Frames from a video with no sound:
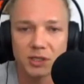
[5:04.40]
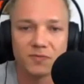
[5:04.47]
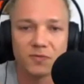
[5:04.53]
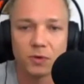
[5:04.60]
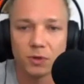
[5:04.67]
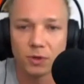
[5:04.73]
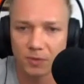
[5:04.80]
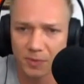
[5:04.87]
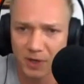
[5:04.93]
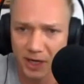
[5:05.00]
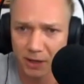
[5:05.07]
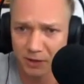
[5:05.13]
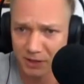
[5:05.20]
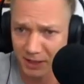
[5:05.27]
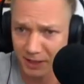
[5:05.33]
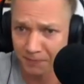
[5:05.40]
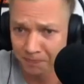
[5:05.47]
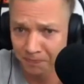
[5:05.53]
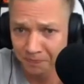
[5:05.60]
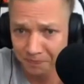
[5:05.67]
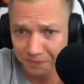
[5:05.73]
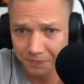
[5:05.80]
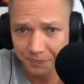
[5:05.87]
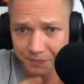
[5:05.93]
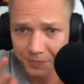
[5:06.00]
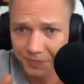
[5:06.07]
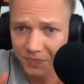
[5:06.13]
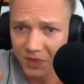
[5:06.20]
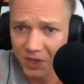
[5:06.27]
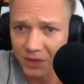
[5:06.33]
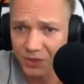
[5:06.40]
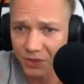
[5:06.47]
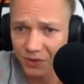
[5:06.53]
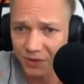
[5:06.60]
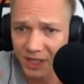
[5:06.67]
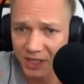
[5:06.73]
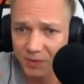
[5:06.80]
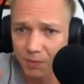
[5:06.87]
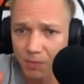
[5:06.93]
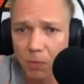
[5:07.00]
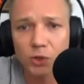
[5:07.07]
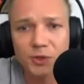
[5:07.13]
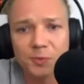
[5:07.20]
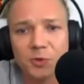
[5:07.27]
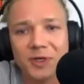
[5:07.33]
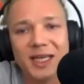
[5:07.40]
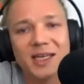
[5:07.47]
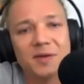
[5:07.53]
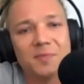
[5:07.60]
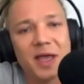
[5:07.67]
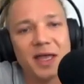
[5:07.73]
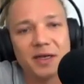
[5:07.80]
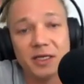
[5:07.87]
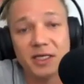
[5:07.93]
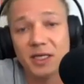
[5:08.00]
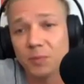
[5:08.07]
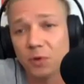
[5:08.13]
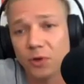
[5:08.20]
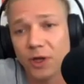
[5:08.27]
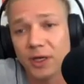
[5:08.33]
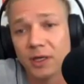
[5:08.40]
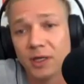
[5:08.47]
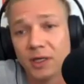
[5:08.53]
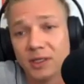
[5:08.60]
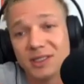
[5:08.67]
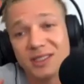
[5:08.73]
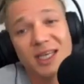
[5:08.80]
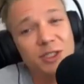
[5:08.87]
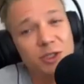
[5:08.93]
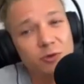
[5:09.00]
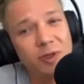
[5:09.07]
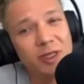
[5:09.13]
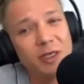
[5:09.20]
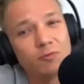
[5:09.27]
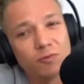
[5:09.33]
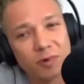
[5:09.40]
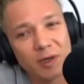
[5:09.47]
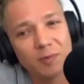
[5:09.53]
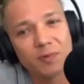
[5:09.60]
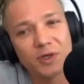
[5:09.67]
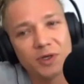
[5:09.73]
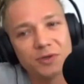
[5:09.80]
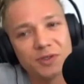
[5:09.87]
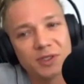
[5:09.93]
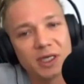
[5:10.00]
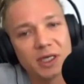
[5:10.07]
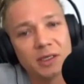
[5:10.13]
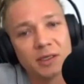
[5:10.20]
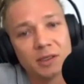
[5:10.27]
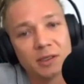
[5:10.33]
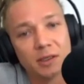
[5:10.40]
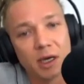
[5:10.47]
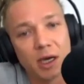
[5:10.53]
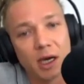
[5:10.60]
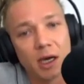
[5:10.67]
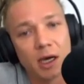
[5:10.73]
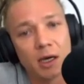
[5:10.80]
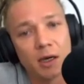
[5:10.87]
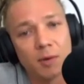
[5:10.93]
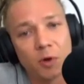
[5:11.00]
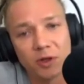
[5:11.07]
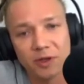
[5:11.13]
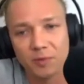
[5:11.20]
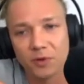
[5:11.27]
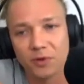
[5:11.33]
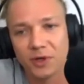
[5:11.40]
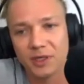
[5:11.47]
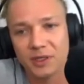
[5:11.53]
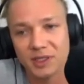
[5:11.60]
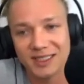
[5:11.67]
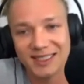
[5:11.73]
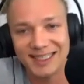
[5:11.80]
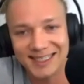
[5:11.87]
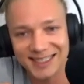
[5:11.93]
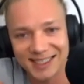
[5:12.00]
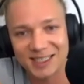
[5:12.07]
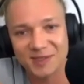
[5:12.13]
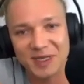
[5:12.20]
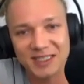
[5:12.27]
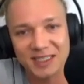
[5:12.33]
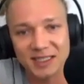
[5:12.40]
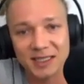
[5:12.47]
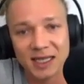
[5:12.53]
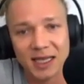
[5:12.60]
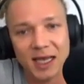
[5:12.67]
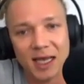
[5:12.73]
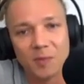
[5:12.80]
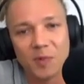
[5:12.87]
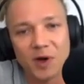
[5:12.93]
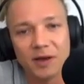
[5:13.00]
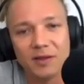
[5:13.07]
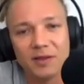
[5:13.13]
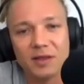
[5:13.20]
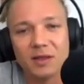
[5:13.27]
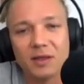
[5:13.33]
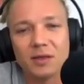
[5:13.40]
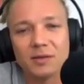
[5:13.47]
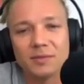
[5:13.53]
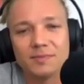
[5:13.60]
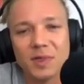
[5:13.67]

for a lot of biology. So there's multiple independent diploid, sexually reproducing polyploid sister species, but the